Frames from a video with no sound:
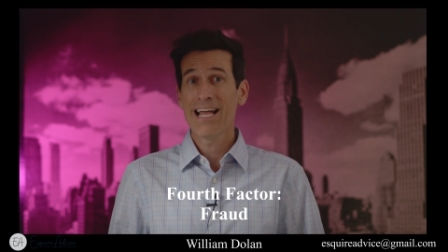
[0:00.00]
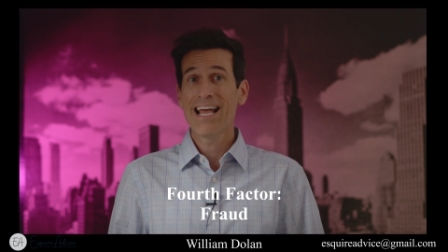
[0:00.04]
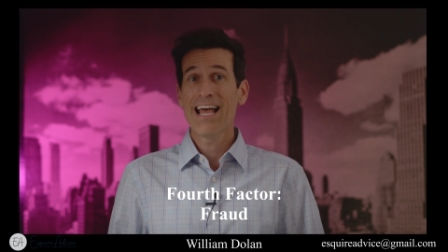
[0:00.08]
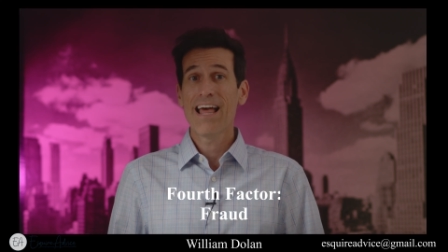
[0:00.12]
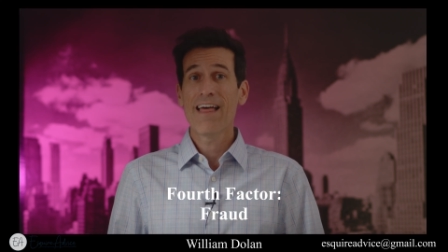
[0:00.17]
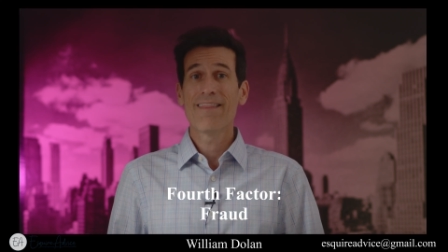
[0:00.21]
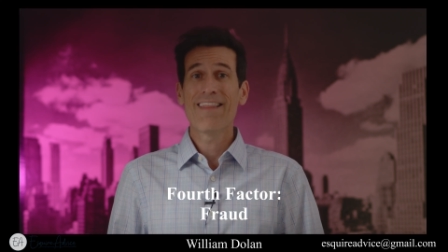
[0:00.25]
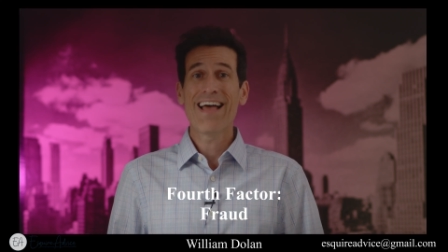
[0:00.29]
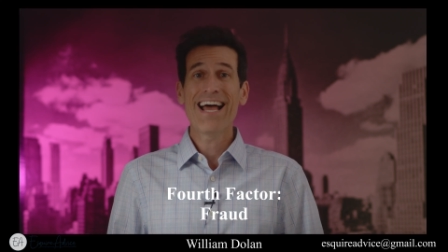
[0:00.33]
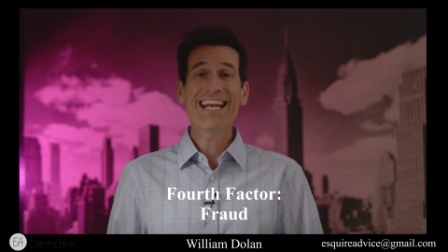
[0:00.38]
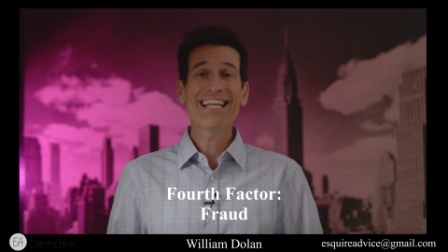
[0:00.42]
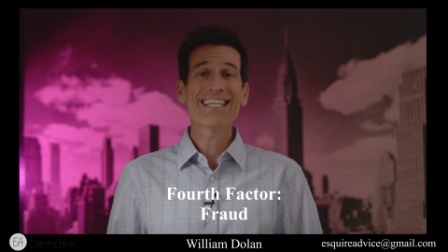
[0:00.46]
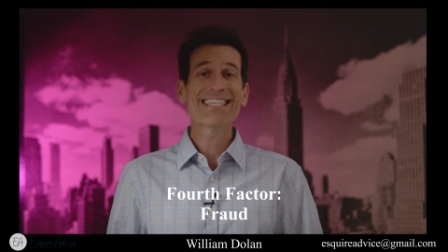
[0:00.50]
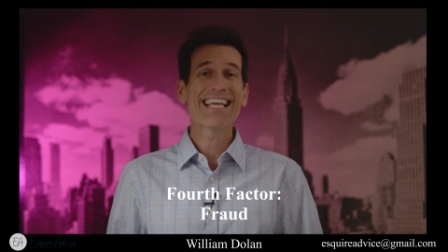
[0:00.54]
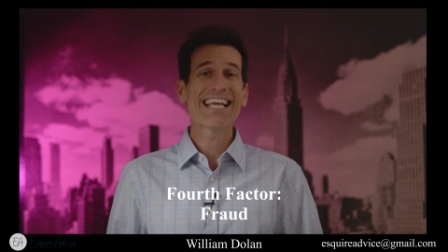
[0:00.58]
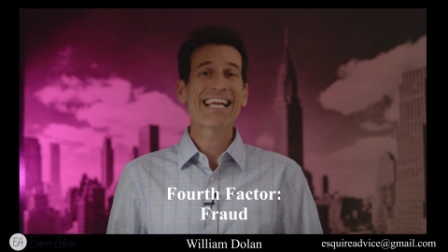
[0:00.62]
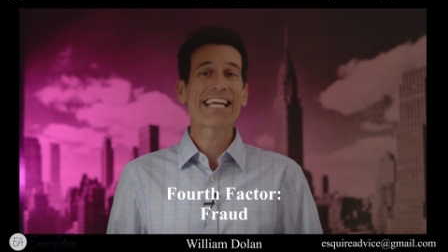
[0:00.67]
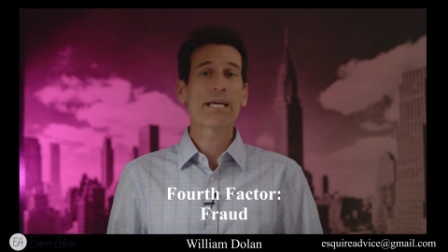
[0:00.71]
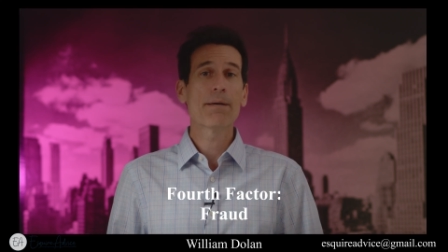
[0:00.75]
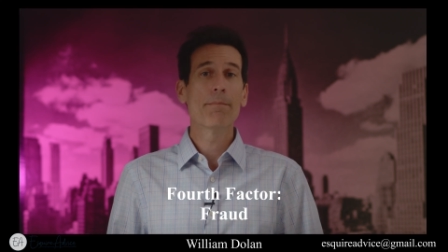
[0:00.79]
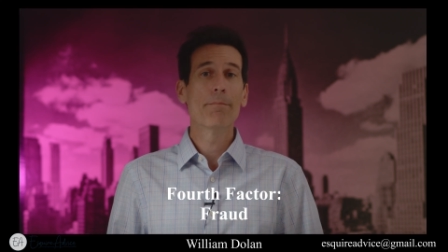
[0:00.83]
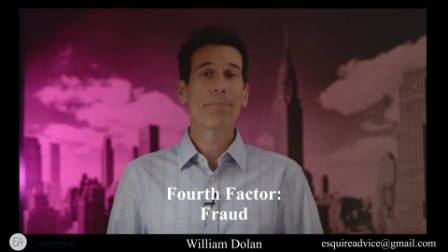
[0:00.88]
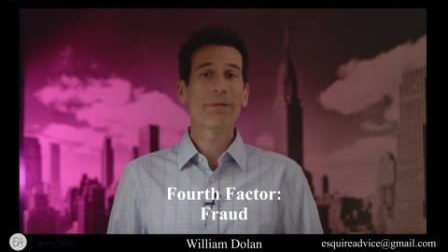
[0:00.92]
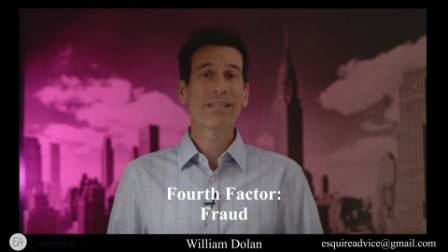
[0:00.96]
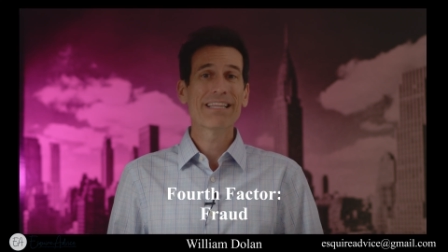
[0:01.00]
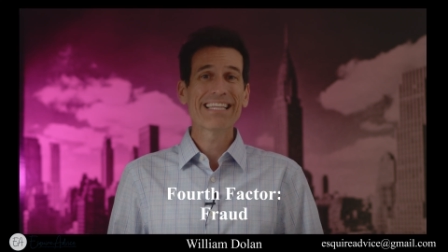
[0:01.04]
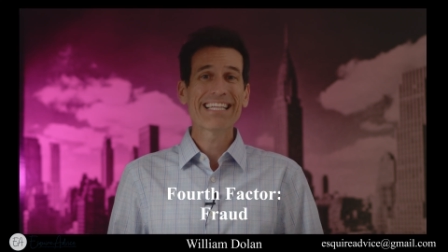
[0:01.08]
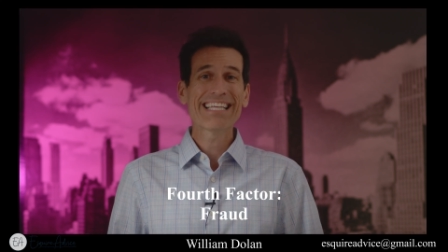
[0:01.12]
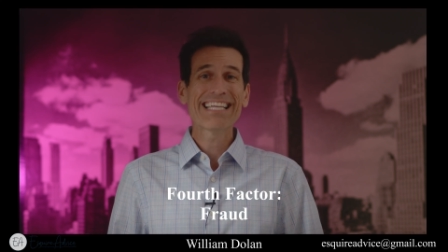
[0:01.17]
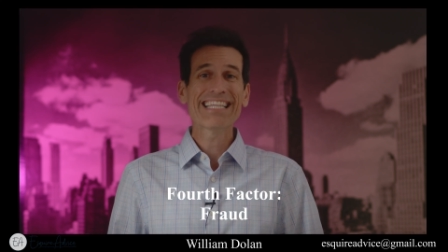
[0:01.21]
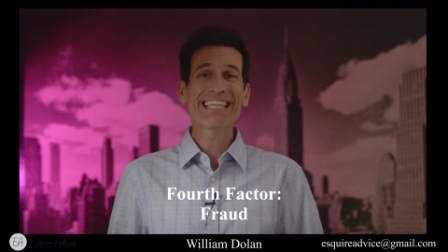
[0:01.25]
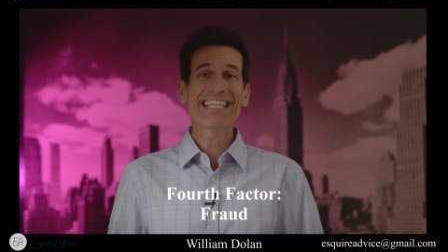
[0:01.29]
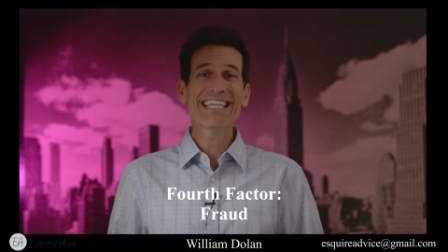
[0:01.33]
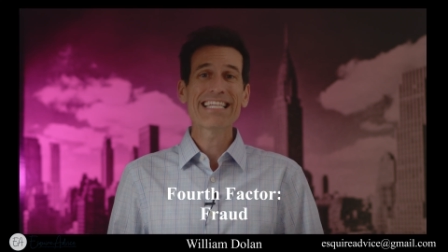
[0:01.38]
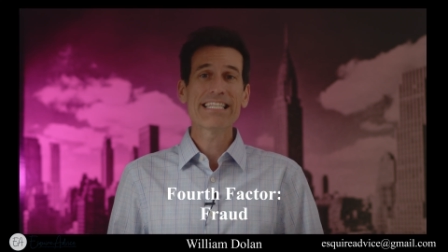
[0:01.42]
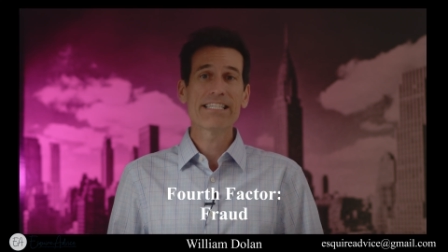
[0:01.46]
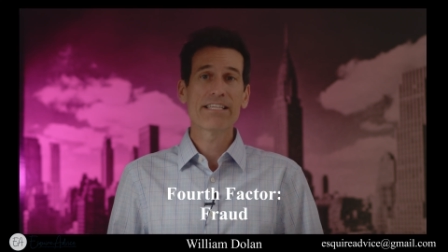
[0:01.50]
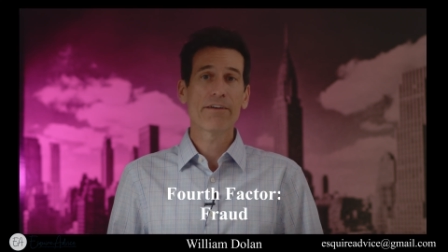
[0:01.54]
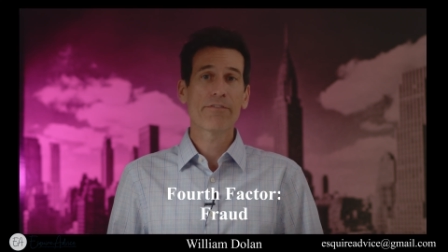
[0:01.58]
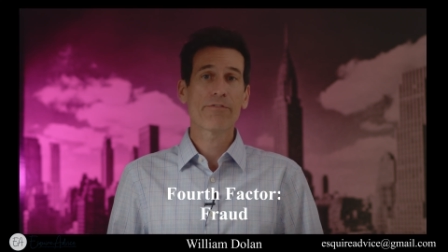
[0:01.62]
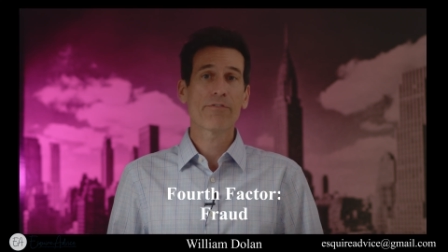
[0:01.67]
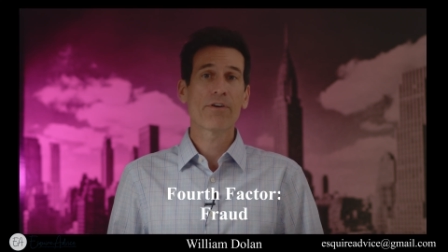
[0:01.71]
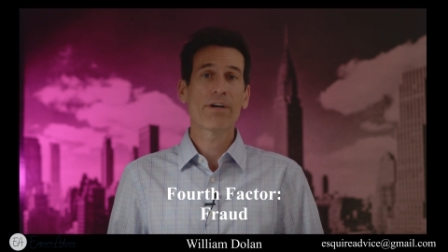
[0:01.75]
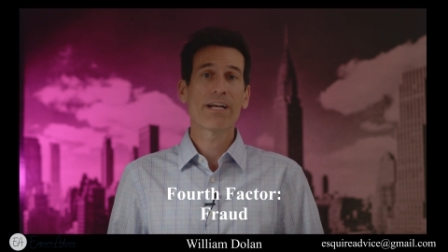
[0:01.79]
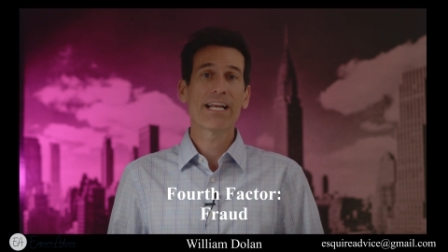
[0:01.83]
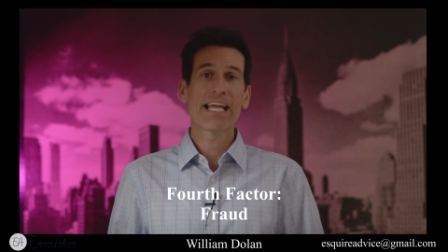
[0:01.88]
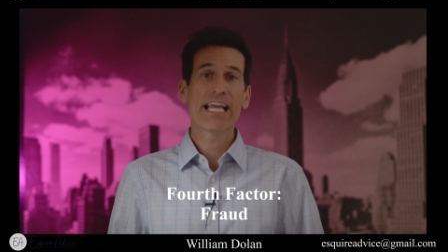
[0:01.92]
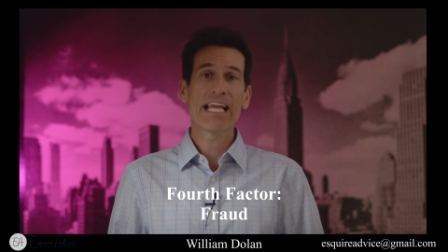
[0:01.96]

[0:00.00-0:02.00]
That is a completely different